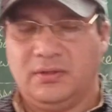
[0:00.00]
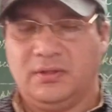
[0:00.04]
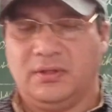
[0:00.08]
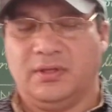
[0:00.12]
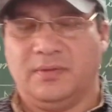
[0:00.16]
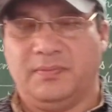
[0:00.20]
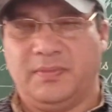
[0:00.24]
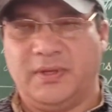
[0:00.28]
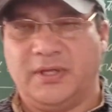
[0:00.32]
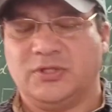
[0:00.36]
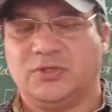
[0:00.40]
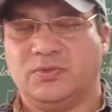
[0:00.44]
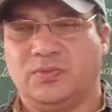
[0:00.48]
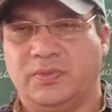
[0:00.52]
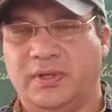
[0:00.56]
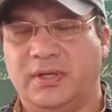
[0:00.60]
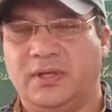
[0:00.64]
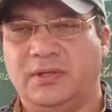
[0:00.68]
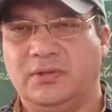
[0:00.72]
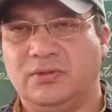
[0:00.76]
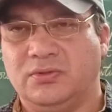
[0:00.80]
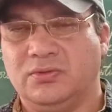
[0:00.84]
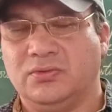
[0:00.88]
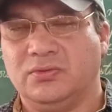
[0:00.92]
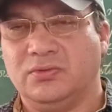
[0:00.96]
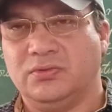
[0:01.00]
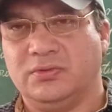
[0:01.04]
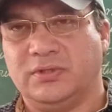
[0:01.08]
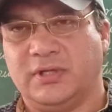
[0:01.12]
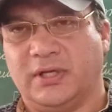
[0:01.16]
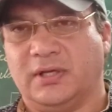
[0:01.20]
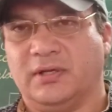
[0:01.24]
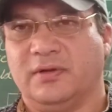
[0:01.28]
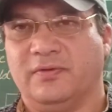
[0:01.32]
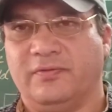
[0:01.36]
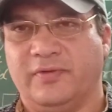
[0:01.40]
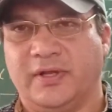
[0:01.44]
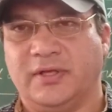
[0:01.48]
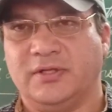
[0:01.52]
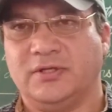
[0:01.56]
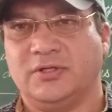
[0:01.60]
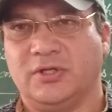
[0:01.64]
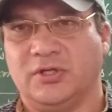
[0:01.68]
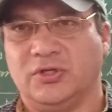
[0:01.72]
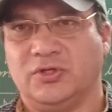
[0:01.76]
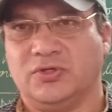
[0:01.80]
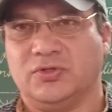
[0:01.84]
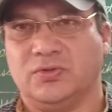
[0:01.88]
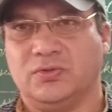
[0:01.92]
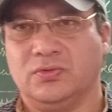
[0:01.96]
The best way to take revenge
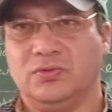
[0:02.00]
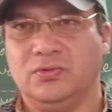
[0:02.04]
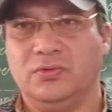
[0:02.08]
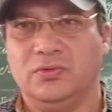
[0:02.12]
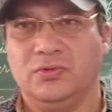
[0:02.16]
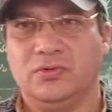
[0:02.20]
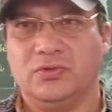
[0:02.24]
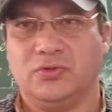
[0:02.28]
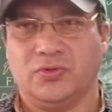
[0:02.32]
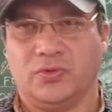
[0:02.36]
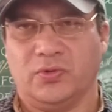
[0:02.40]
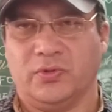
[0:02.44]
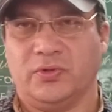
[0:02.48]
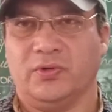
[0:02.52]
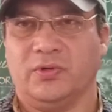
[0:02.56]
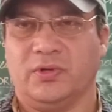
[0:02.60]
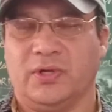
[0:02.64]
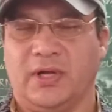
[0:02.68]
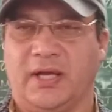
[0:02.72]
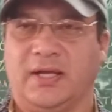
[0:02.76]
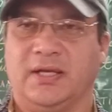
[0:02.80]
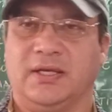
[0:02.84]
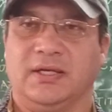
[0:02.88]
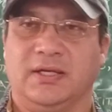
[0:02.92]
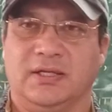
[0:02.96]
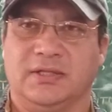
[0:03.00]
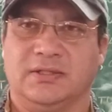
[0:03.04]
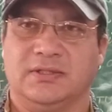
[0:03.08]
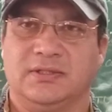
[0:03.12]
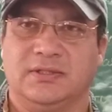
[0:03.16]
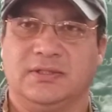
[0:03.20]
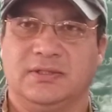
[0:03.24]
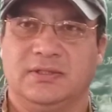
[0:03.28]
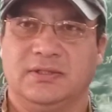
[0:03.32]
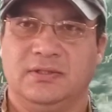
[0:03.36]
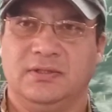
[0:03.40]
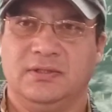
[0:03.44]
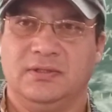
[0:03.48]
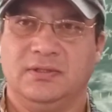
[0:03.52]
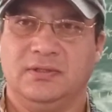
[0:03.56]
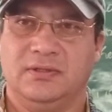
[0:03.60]
is to show your kindness,